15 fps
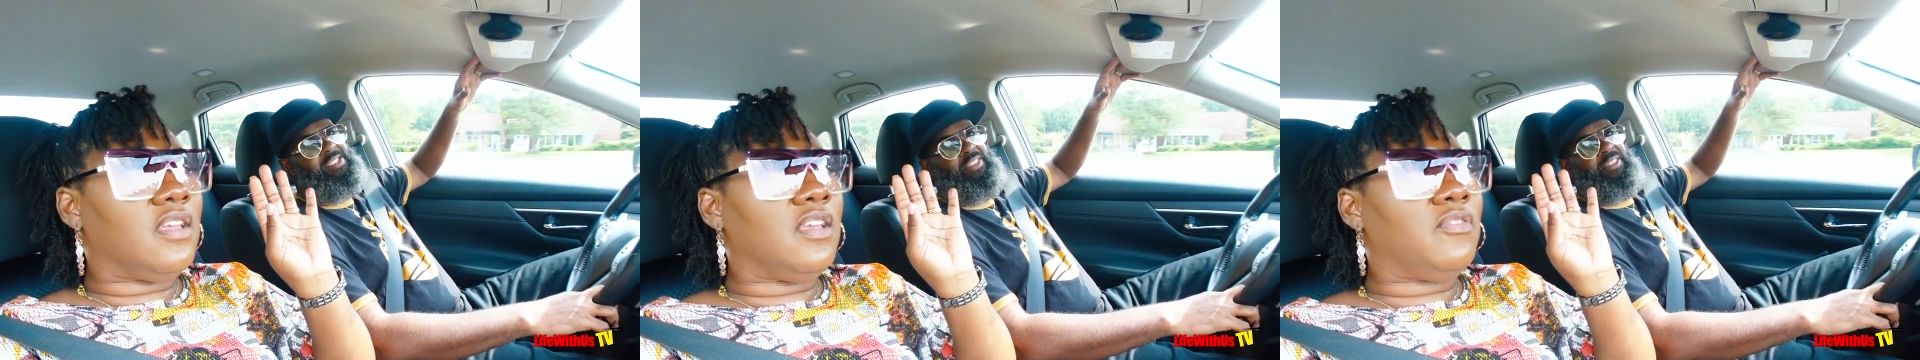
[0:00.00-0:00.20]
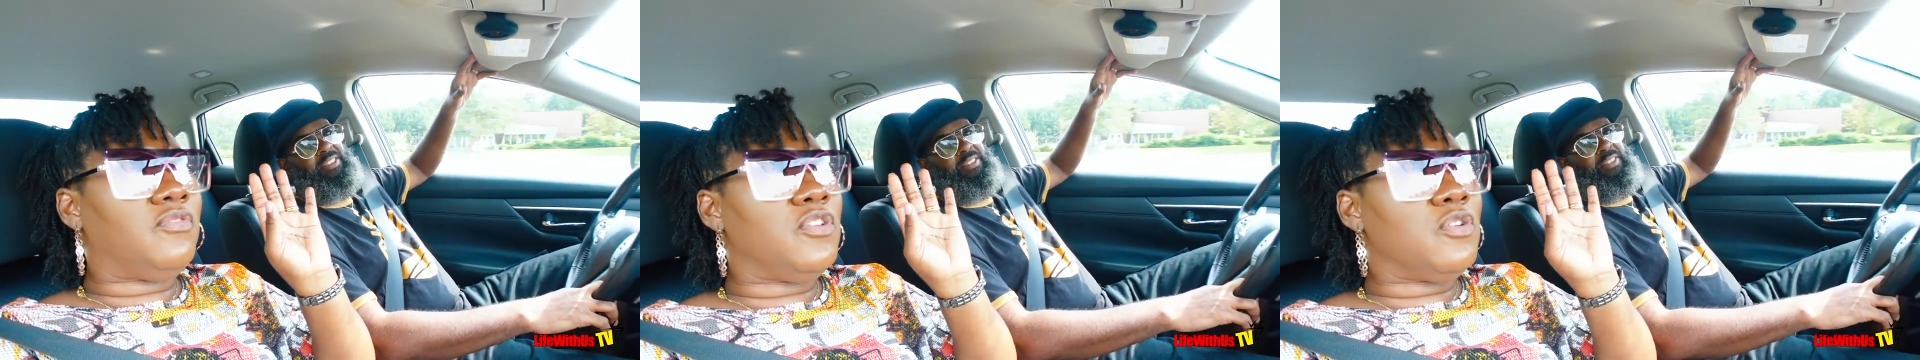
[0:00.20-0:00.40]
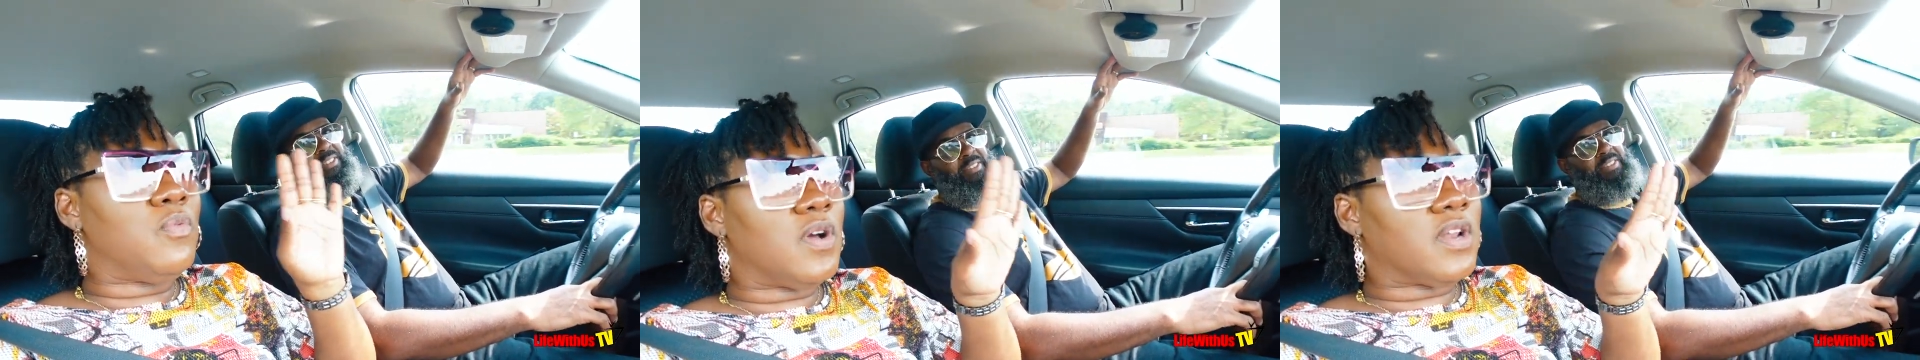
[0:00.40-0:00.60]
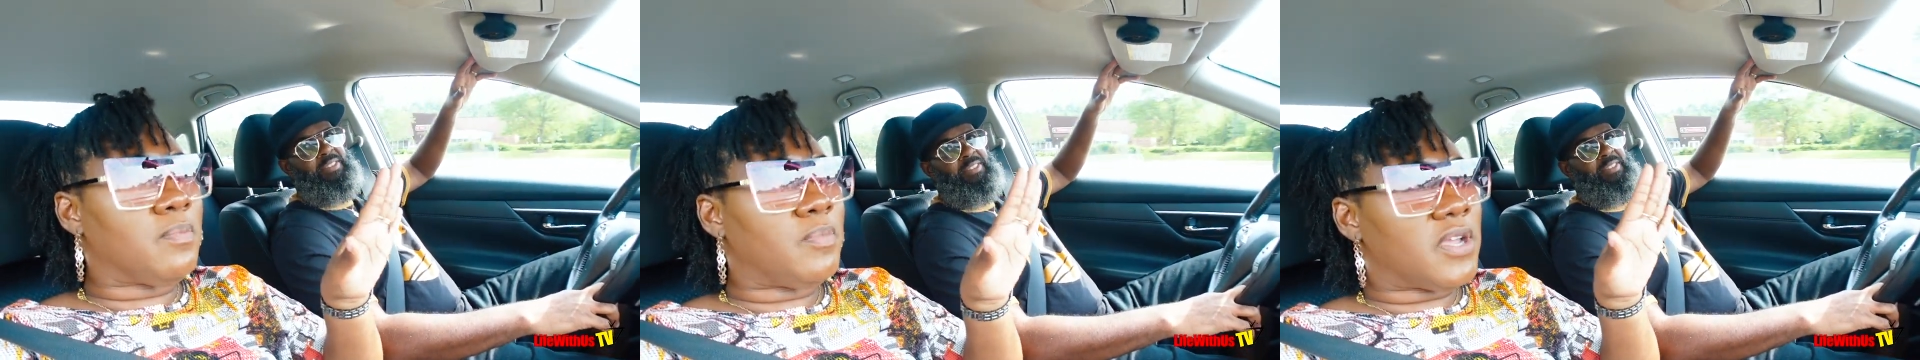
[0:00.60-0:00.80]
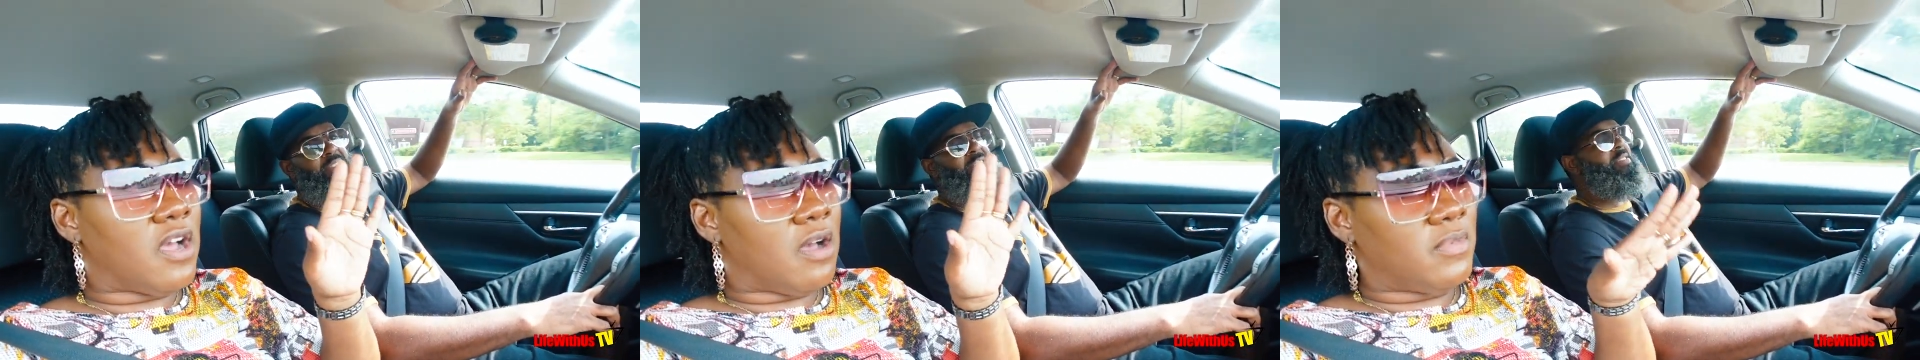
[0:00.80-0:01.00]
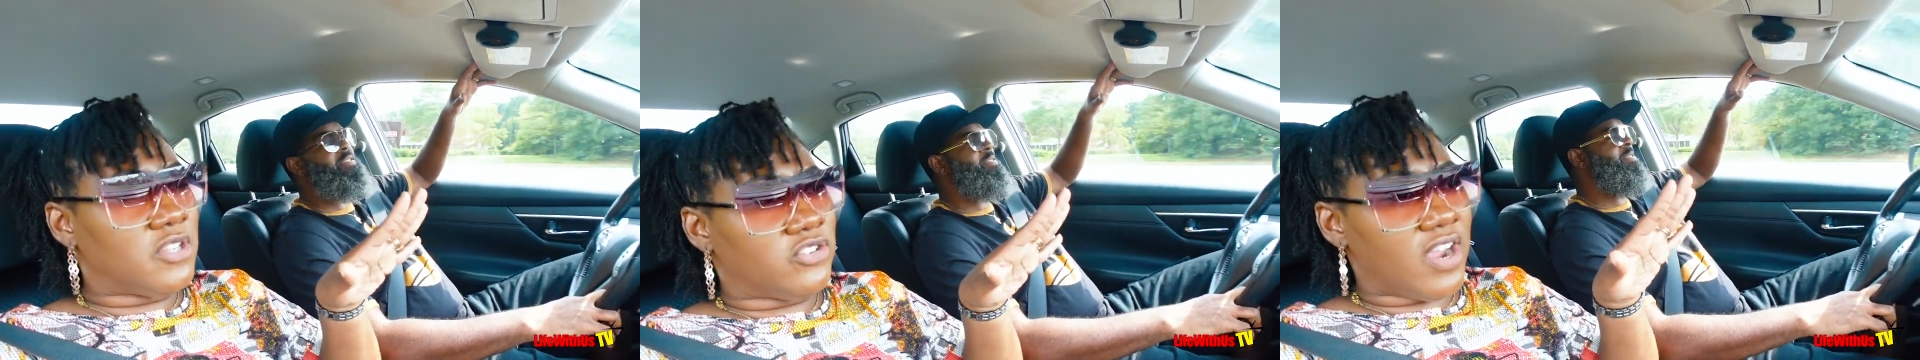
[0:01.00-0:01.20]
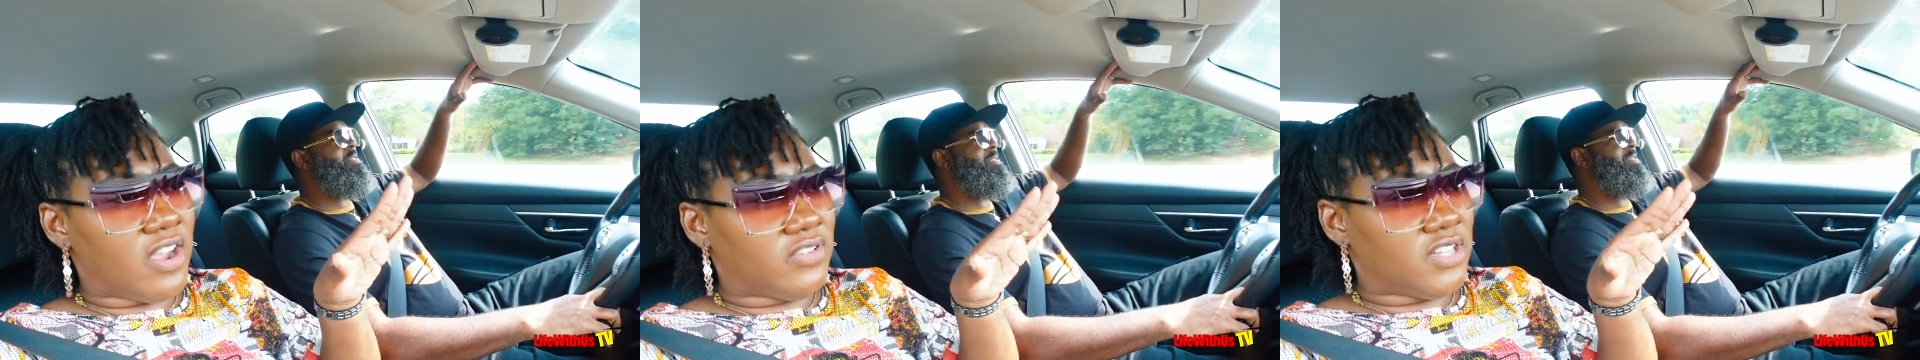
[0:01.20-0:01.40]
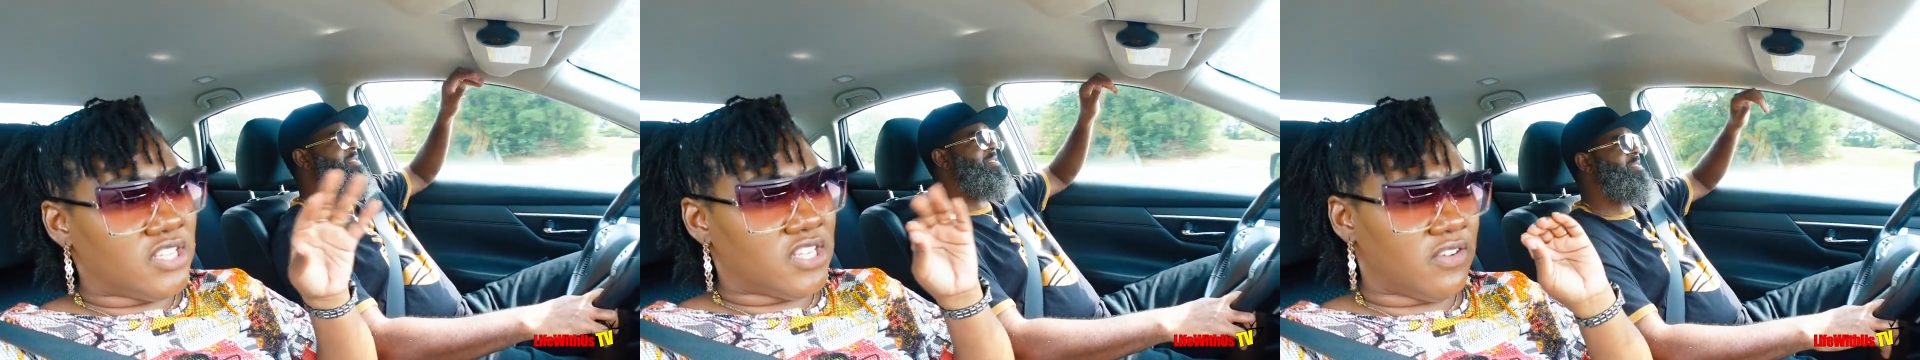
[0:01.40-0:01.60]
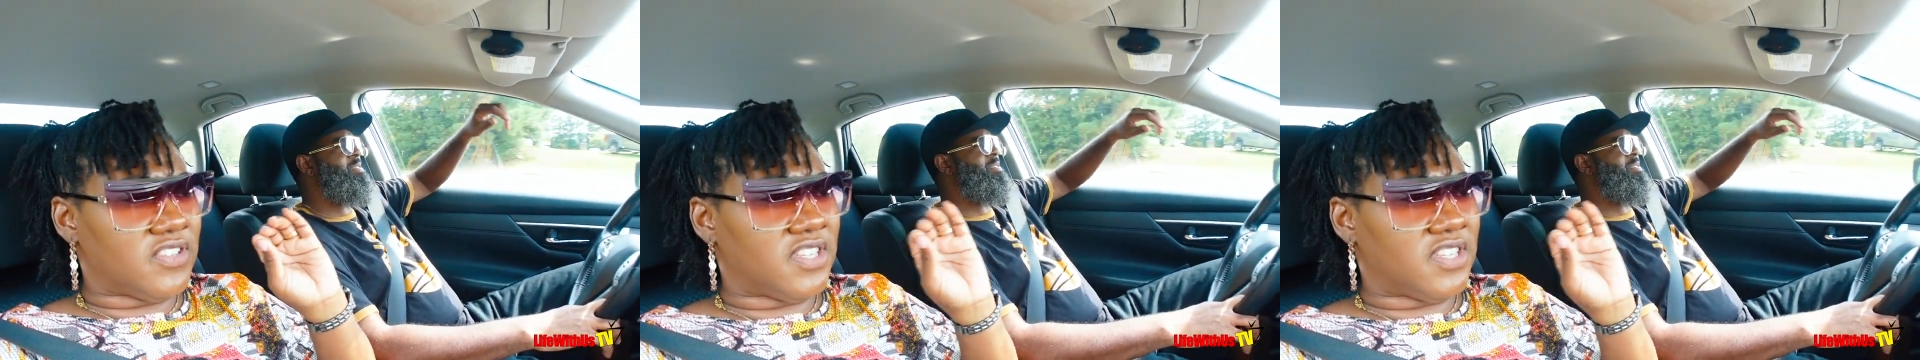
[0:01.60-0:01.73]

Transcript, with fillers: If you want to become a travel agent,